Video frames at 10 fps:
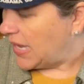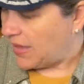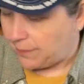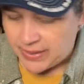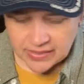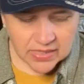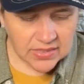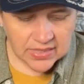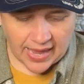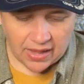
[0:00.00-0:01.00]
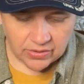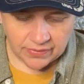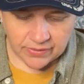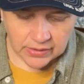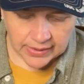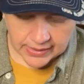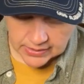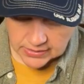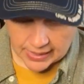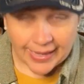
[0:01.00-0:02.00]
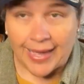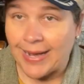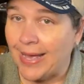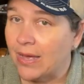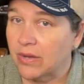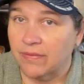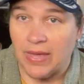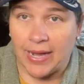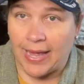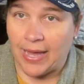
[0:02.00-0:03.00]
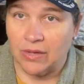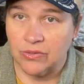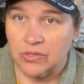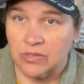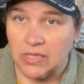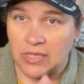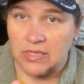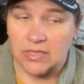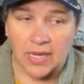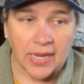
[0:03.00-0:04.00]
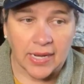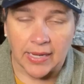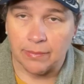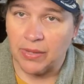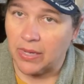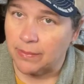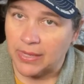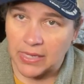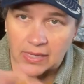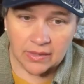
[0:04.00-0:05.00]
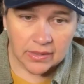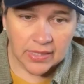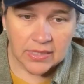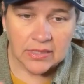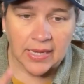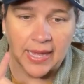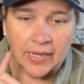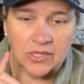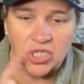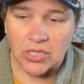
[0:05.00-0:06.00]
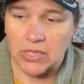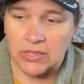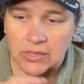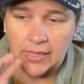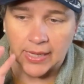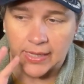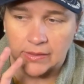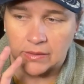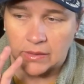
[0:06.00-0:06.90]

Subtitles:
I picked this out of the linens. I got out of that house, the estate. I didn't pick up any of the linens. They had sheets and they had